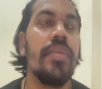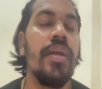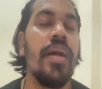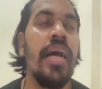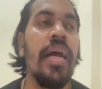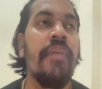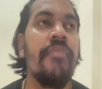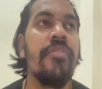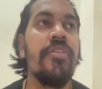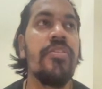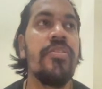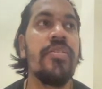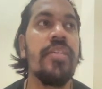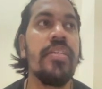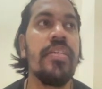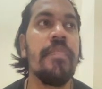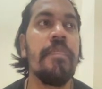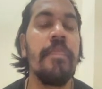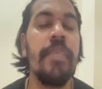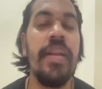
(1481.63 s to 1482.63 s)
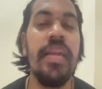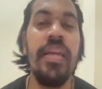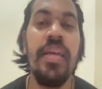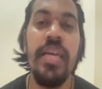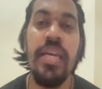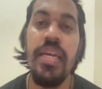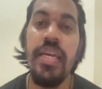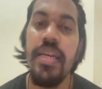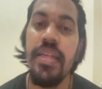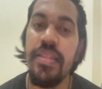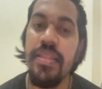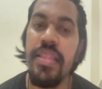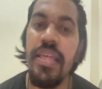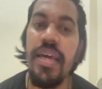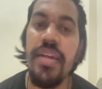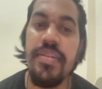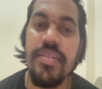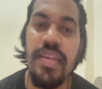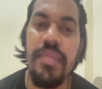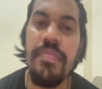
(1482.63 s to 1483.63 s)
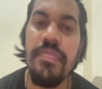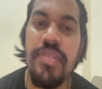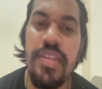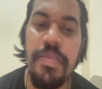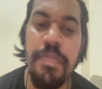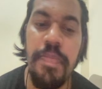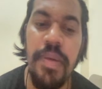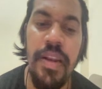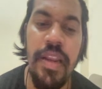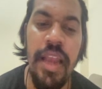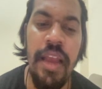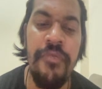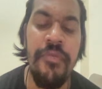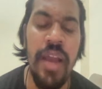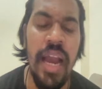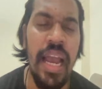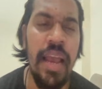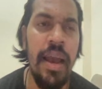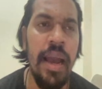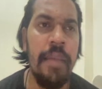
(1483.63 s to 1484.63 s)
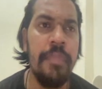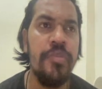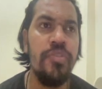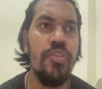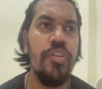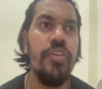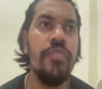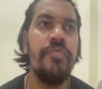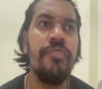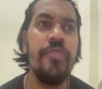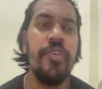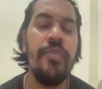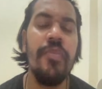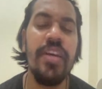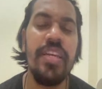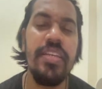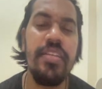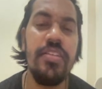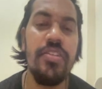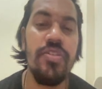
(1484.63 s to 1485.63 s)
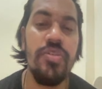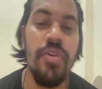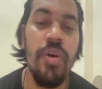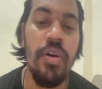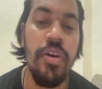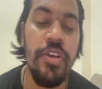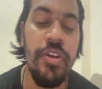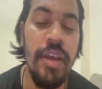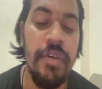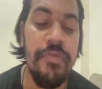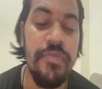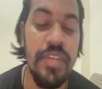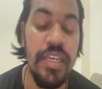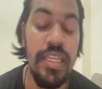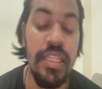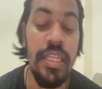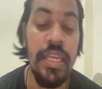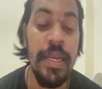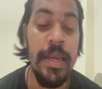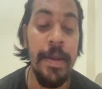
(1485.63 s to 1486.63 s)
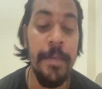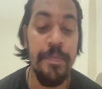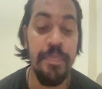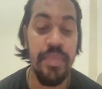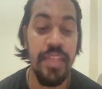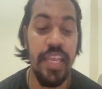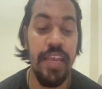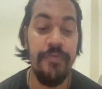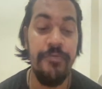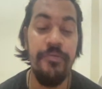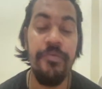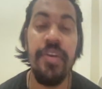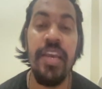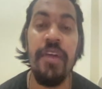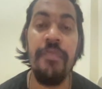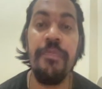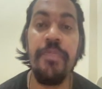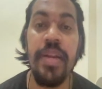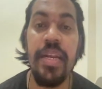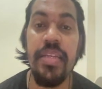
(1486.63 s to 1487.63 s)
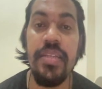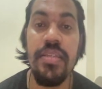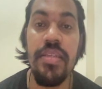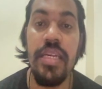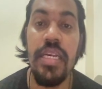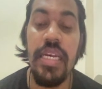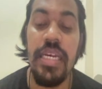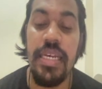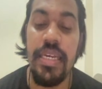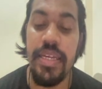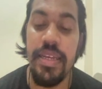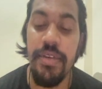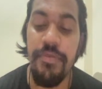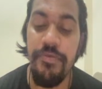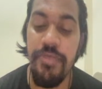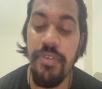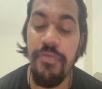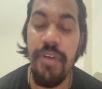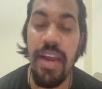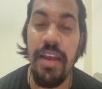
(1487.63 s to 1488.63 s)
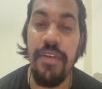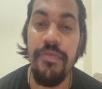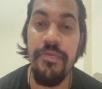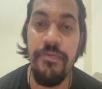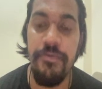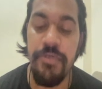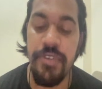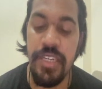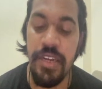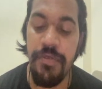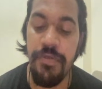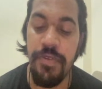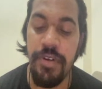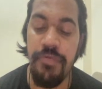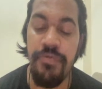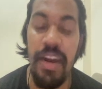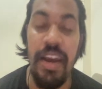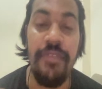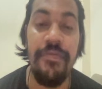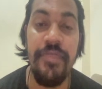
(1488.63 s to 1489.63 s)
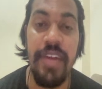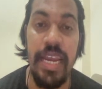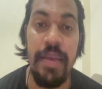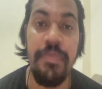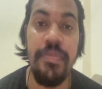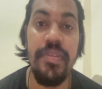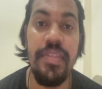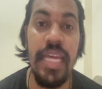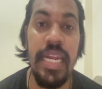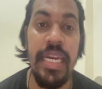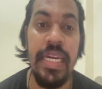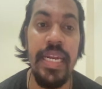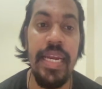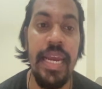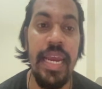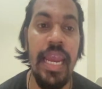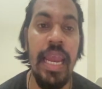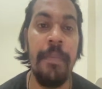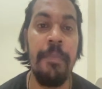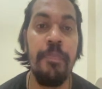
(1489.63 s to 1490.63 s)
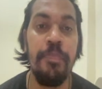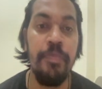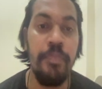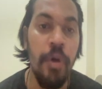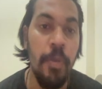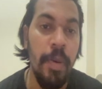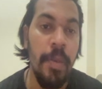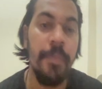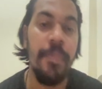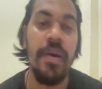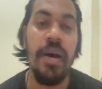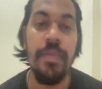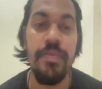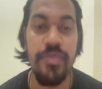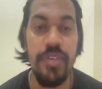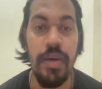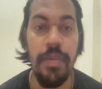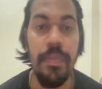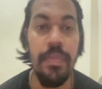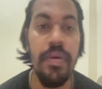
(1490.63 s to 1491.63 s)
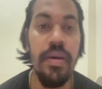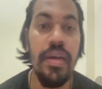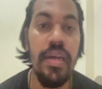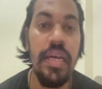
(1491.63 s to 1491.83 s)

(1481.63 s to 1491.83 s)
I would say simply, there are some simple I'm sure if you're working in a SOC, you have seen, if we have pressed shift 5 times, then a pop-up comes up,